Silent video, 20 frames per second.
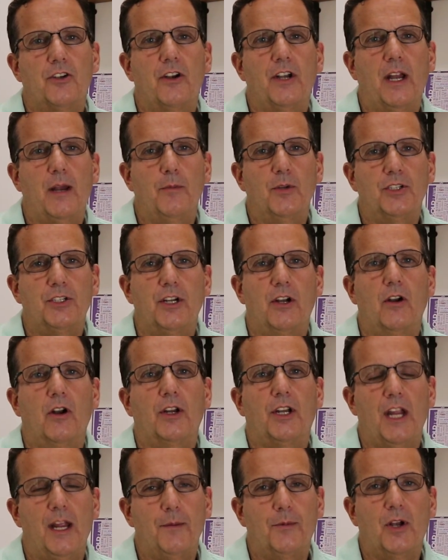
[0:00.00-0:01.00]
our neighbors here
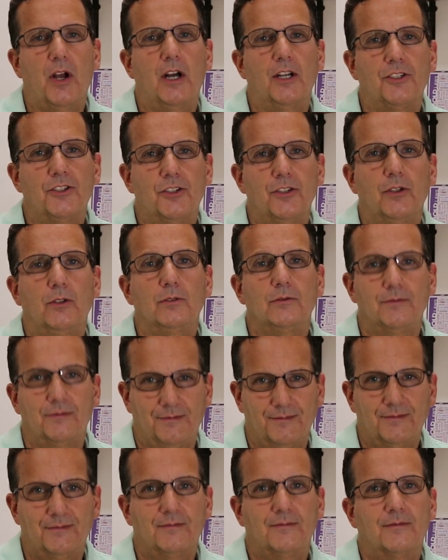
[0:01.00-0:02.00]
on Cape Cod soon.
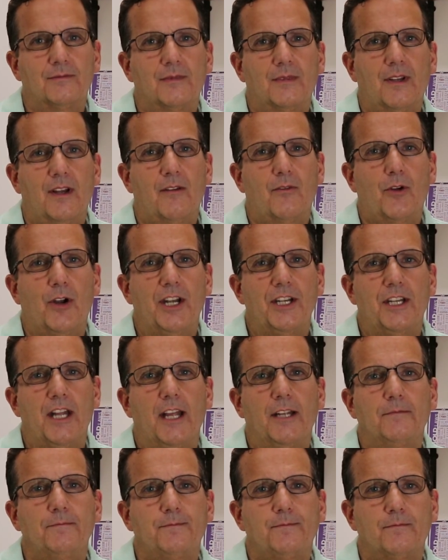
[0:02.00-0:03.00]
Have a great
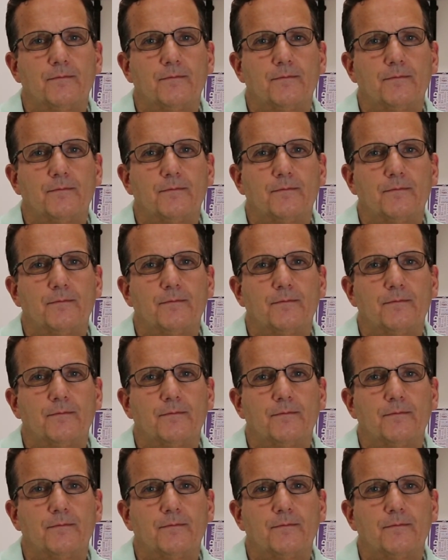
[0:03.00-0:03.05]
day.